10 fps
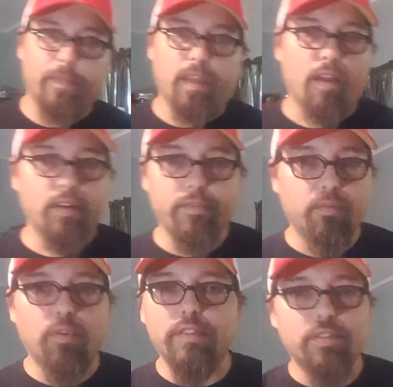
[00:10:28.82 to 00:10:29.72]
I don't
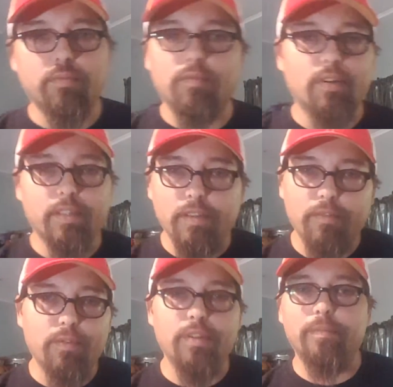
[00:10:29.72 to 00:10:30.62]
even want you working
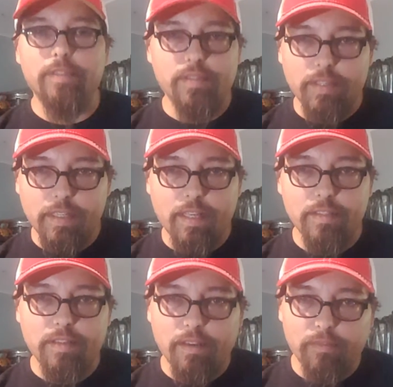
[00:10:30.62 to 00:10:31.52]
on rudiments or any of that
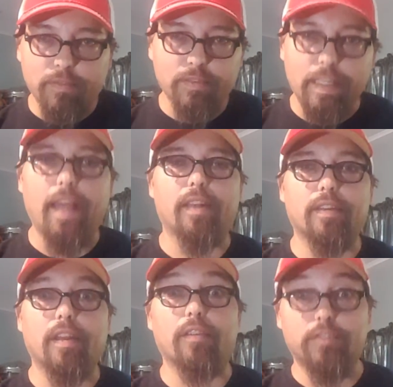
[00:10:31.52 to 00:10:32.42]
stuff yet.
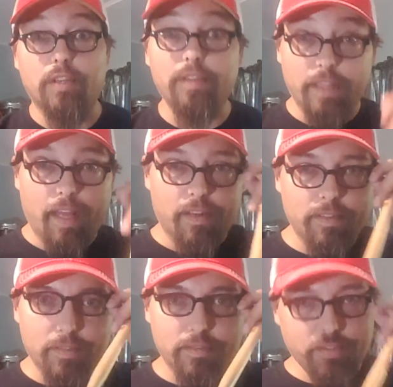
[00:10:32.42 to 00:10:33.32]
I'll show you that
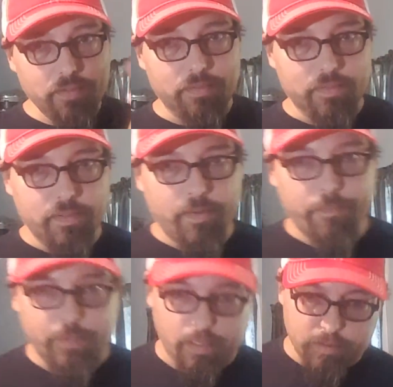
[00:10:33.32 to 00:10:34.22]
soon.
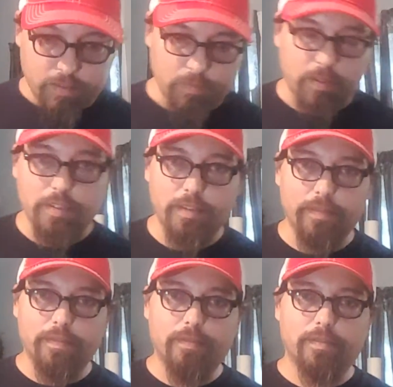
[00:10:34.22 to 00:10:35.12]
I just want you to
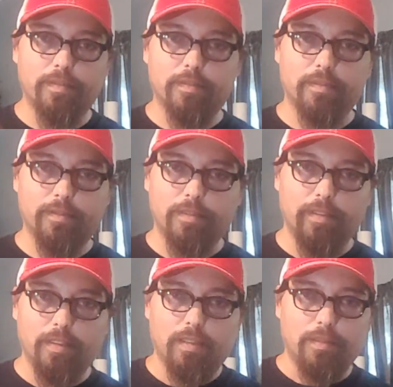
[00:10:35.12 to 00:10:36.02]

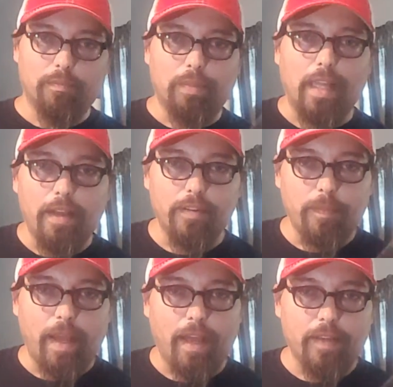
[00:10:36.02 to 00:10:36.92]
play on the
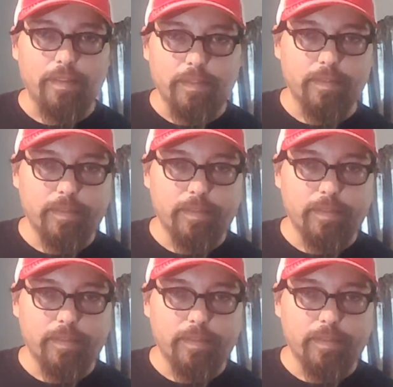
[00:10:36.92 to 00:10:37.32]
pad.